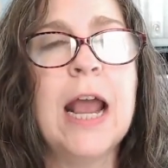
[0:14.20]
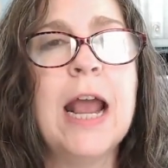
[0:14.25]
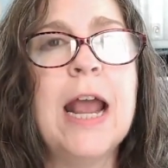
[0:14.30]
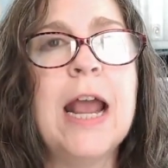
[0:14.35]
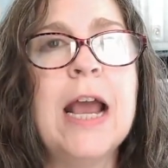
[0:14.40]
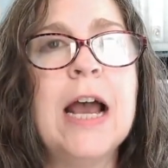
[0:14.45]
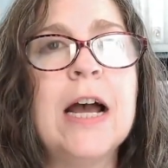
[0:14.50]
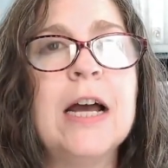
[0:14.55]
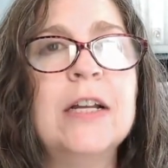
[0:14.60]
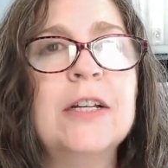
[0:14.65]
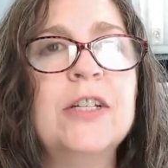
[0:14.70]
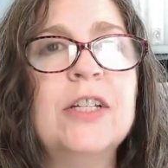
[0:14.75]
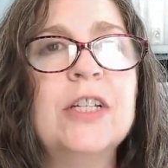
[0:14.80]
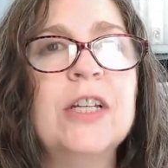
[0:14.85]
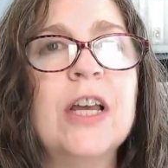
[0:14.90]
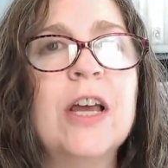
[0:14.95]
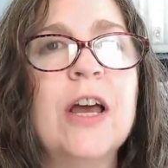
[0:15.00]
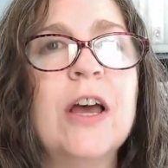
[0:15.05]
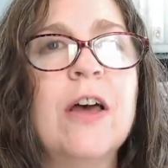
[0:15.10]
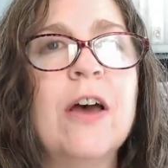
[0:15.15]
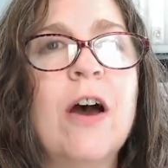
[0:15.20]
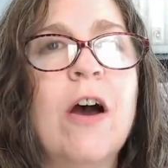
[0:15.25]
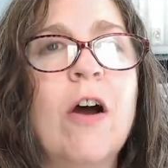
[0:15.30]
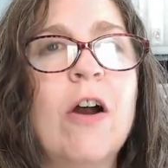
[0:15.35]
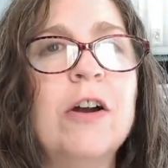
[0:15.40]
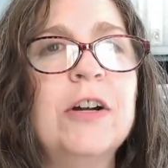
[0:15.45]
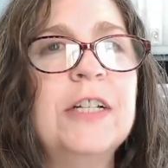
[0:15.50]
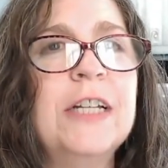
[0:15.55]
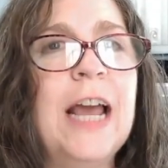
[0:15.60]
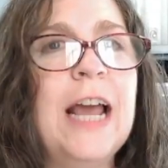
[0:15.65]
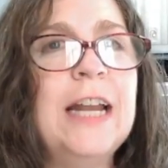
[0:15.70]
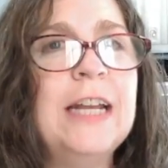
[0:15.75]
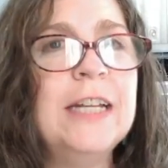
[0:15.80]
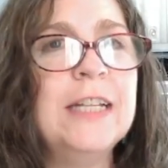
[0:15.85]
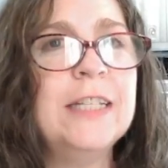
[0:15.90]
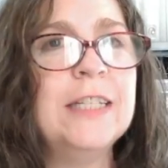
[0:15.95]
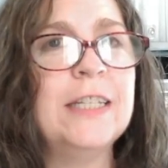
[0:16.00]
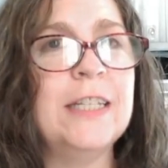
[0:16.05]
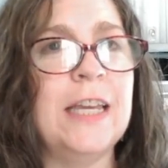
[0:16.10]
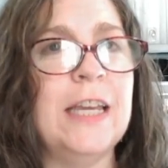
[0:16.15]
And our
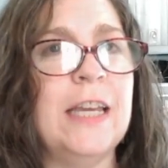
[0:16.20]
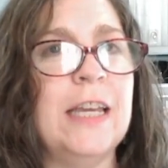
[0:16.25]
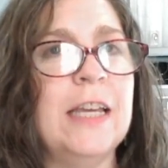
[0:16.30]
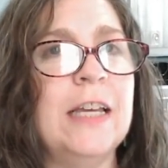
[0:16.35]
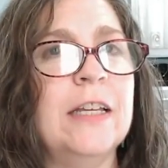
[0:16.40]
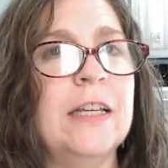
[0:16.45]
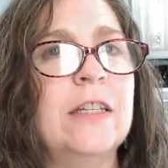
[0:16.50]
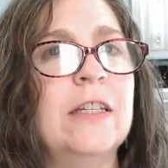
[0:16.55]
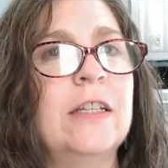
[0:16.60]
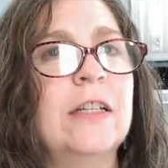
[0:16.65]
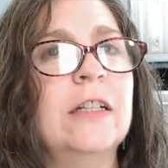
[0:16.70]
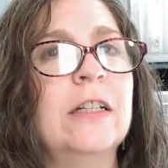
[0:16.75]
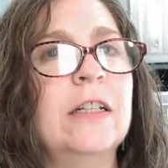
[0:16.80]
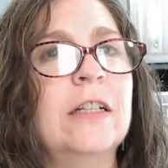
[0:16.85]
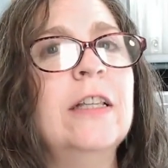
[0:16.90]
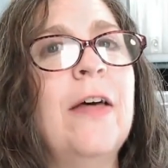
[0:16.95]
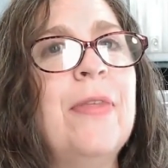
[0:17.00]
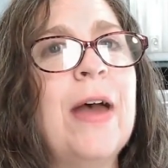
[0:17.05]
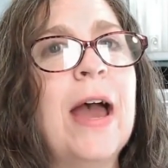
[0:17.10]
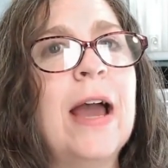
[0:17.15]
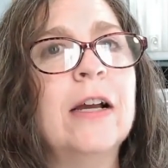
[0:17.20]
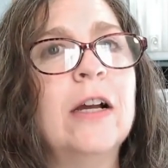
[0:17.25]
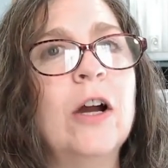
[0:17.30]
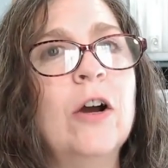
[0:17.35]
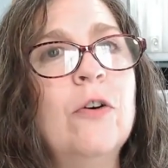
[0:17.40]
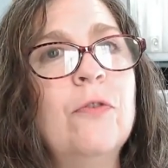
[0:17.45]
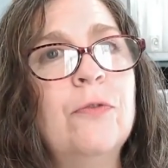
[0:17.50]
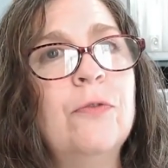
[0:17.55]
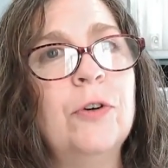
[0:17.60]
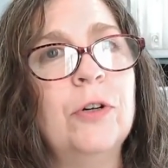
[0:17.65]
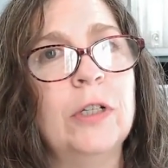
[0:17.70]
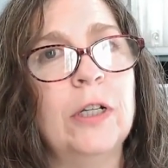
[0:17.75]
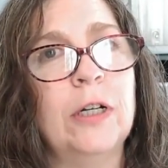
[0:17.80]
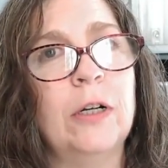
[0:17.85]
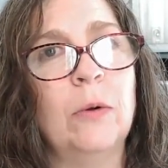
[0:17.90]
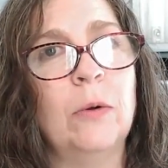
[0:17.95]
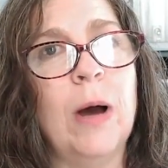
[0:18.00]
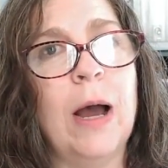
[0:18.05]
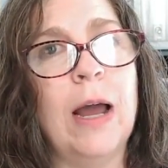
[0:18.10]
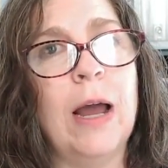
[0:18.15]
tendency is to let that go for a
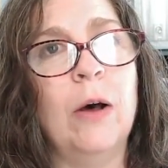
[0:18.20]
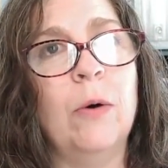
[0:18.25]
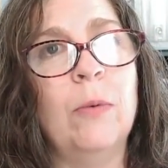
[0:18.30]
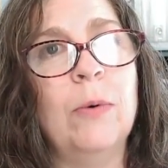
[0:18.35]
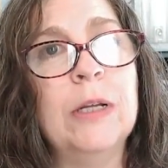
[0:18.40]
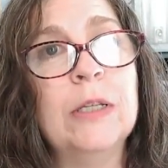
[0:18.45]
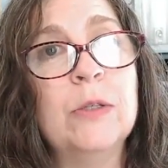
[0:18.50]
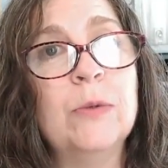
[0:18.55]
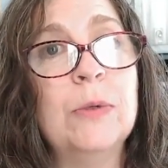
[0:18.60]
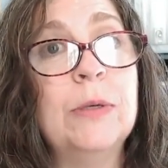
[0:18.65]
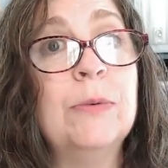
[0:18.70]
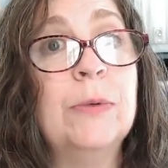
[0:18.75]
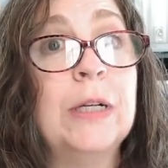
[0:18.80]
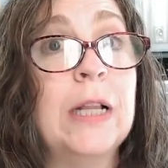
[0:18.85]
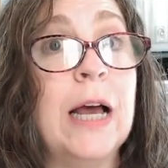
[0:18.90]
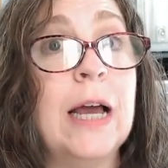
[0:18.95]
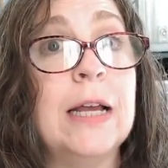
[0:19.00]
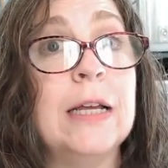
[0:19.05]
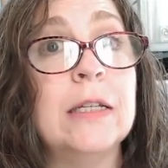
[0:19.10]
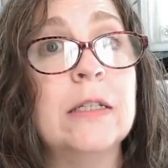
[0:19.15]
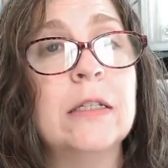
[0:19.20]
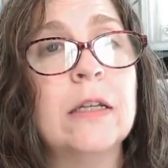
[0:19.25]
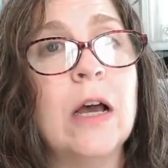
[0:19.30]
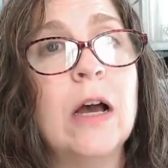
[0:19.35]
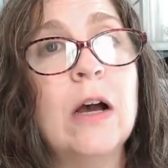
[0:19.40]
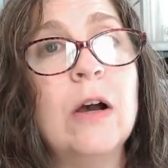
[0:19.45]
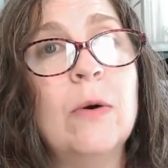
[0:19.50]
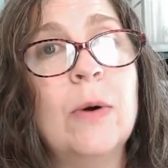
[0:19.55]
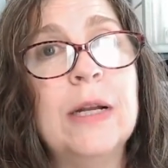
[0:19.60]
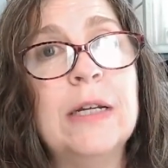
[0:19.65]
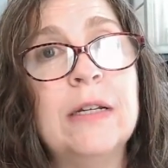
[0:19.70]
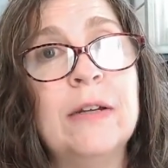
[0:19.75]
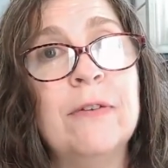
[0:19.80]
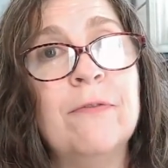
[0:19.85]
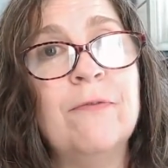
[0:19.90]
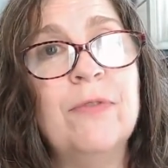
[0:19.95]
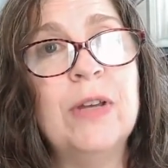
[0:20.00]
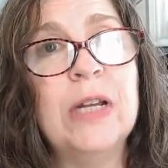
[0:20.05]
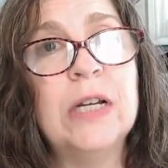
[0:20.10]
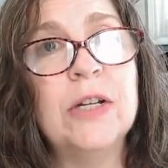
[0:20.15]
little while once we realize, oh, I
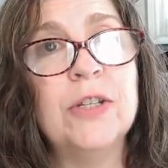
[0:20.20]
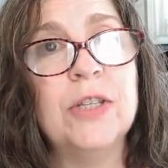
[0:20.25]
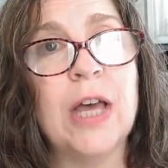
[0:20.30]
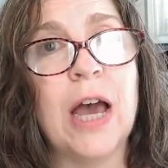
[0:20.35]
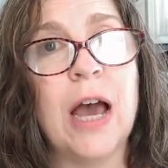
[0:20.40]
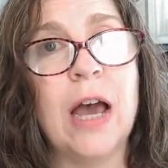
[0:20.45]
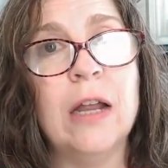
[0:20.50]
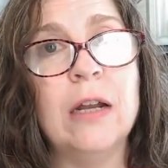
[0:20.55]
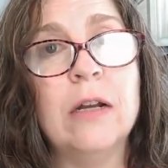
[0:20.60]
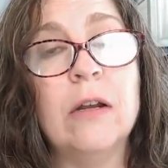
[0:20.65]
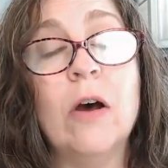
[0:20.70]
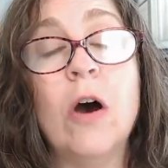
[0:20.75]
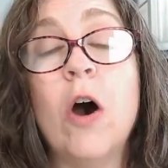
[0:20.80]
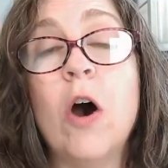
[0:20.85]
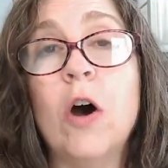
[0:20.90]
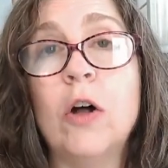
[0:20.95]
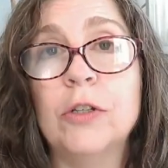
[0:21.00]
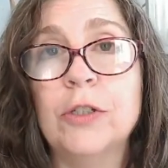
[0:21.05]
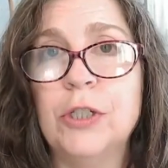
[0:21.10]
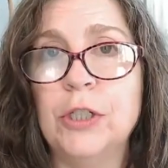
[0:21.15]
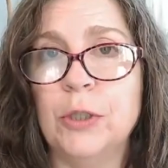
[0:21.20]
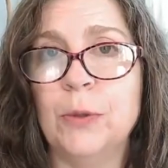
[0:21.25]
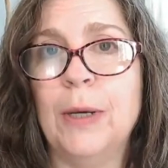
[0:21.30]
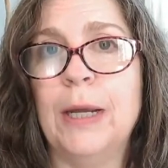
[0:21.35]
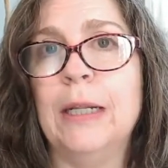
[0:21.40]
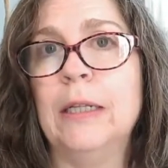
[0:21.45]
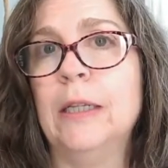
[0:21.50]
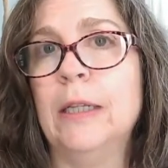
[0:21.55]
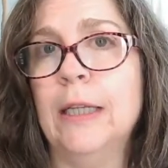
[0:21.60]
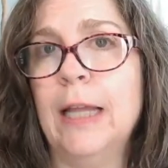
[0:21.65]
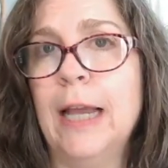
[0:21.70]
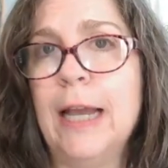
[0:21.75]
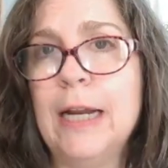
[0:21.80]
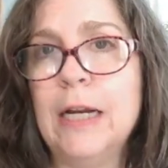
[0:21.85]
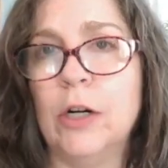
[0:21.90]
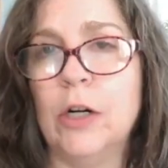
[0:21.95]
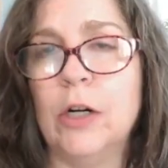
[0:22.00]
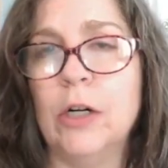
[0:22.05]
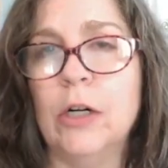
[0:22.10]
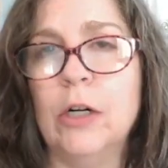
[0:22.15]
didn't finish that. I'll do it
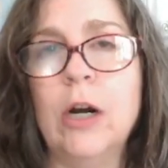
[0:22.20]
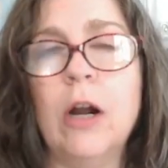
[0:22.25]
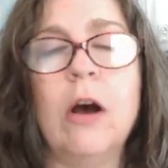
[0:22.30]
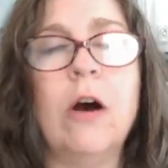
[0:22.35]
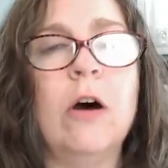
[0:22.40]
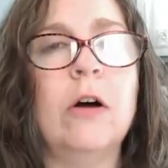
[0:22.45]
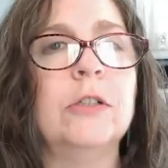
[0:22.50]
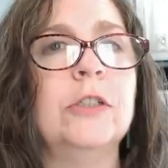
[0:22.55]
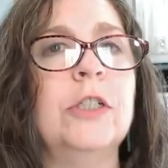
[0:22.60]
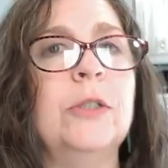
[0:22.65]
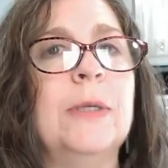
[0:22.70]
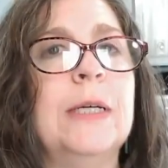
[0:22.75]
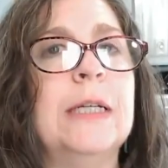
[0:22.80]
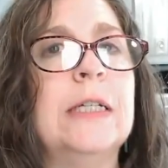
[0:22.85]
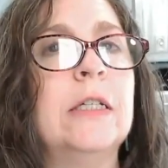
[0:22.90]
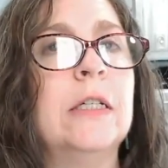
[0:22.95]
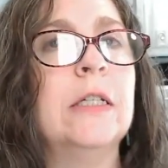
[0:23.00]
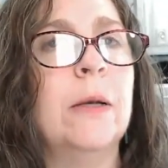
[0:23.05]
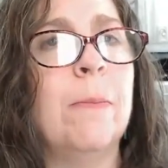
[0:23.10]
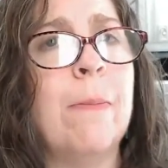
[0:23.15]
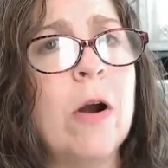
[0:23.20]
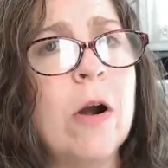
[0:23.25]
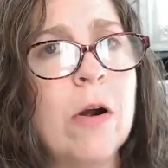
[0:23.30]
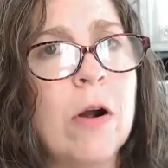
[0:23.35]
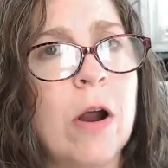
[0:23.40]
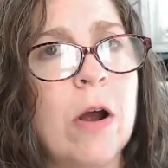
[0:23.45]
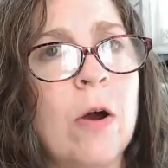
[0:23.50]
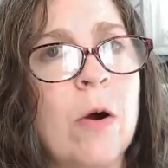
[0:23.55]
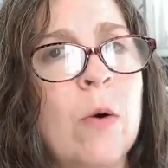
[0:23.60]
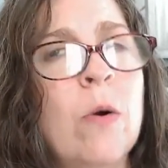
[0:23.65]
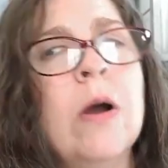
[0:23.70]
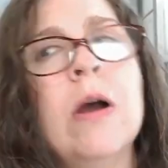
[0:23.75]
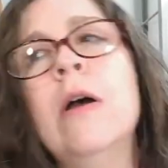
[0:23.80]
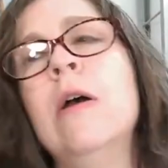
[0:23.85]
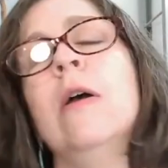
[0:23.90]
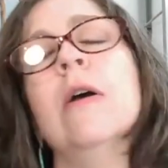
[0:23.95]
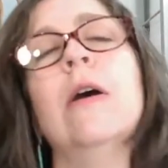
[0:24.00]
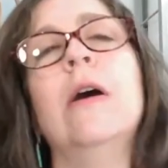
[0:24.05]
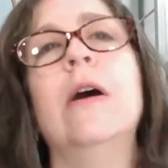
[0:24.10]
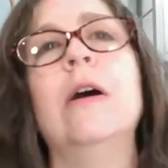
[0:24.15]
later. I'll do it tomorrow.
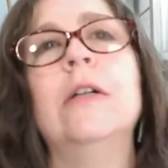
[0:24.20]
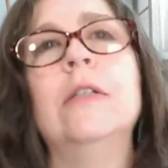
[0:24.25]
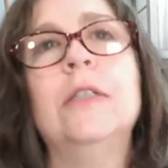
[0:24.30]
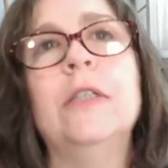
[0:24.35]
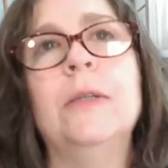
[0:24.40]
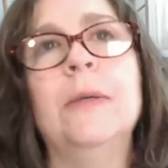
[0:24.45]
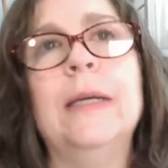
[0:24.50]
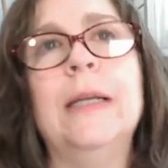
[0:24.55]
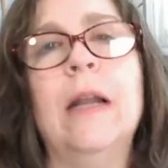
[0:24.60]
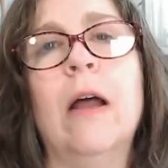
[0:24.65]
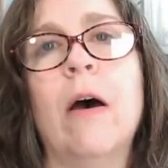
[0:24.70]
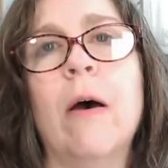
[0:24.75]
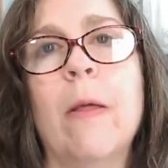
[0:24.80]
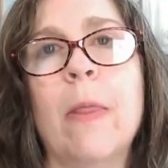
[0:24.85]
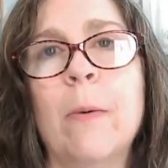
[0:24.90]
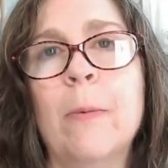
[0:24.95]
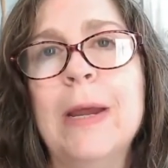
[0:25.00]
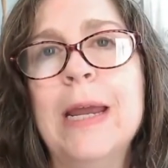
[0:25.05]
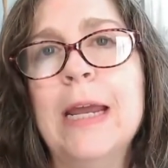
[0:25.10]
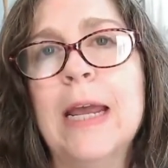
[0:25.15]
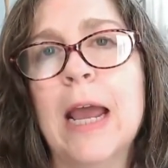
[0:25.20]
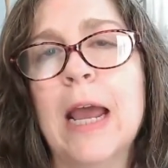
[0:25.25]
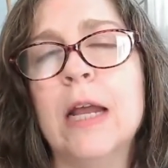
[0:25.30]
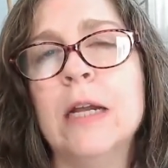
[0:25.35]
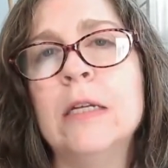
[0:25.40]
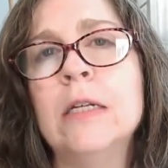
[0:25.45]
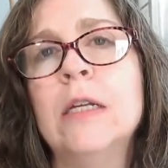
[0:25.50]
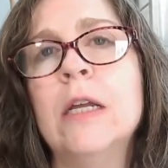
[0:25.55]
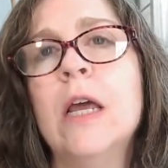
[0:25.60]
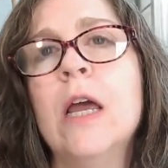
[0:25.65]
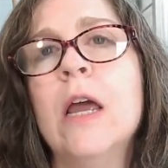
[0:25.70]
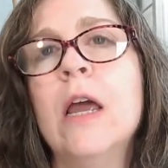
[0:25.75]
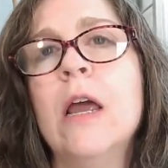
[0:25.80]
I'll do it on the weekend.